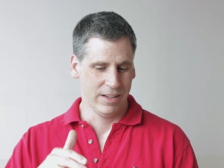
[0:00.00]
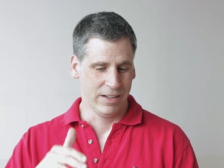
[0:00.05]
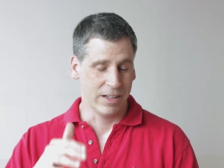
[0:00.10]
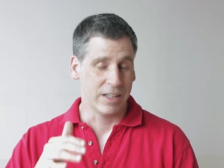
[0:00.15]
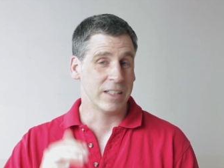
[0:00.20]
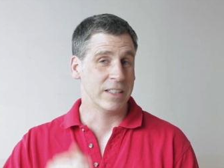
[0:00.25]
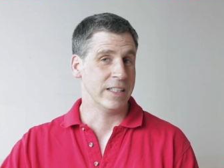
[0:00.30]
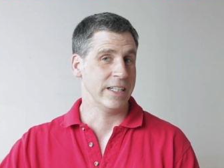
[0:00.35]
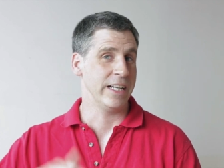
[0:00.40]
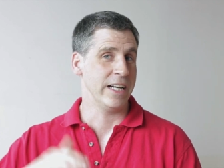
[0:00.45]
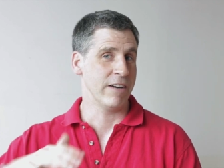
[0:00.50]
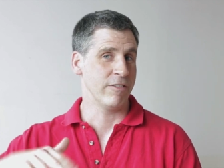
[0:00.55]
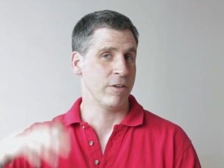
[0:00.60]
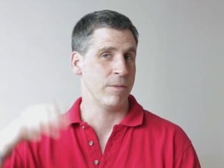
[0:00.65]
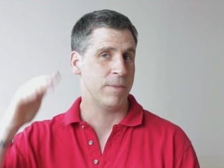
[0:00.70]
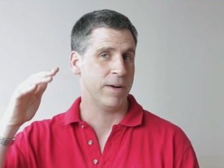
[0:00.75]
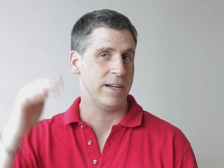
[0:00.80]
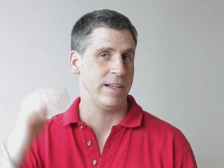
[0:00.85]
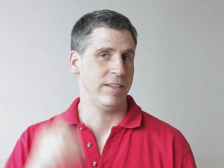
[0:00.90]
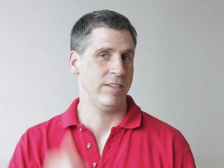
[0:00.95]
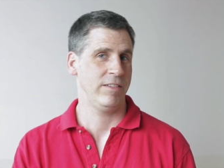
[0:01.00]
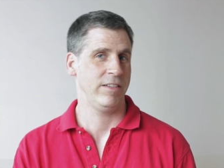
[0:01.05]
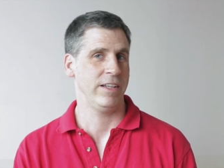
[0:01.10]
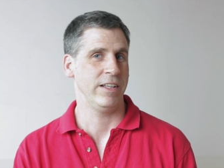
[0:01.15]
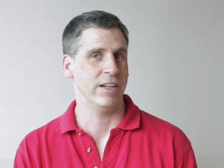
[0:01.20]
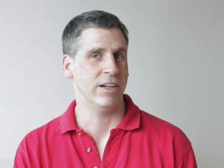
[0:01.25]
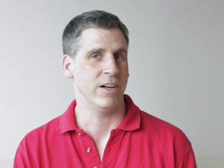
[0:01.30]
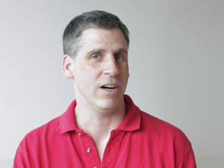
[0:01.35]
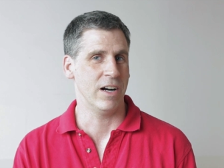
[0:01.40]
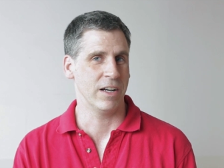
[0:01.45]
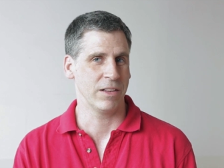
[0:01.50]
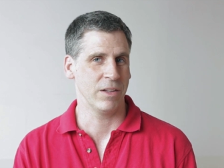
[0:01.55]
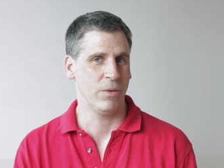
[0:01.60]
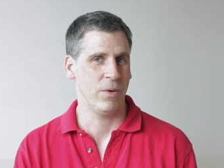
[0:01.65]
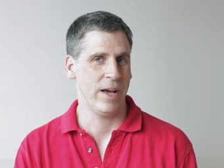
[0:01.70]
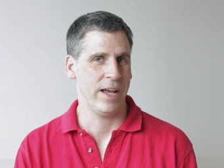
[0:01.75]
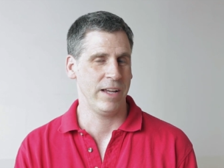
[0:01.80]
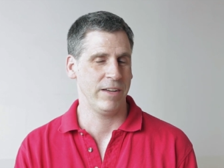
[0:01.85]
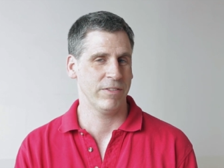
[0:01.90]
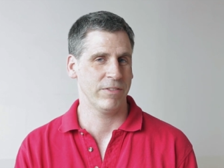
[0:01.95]
literally in everybody's seat along the
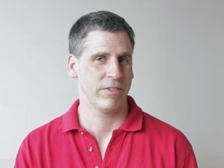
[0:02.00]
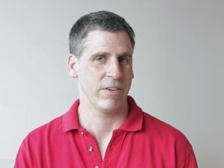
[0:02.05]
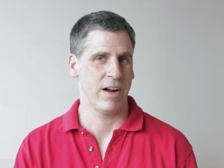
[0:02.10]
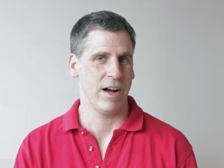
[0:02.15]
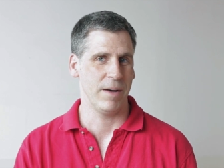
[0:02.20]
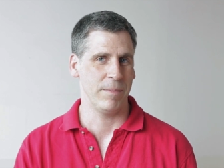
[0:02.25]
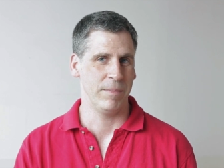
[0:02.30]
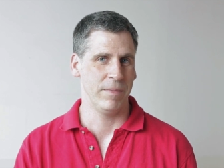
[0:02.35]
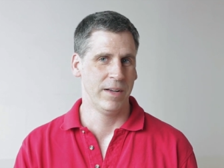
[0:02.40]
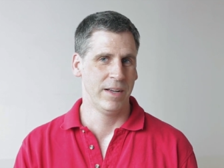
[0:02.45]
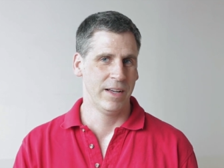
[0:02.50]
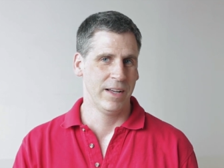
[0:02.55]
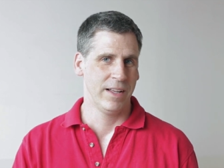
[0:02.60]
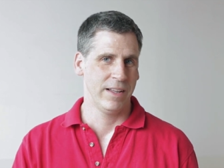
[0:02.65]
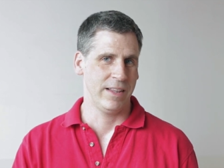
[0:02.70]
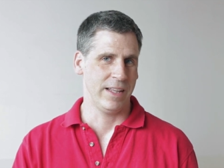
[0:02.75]
way from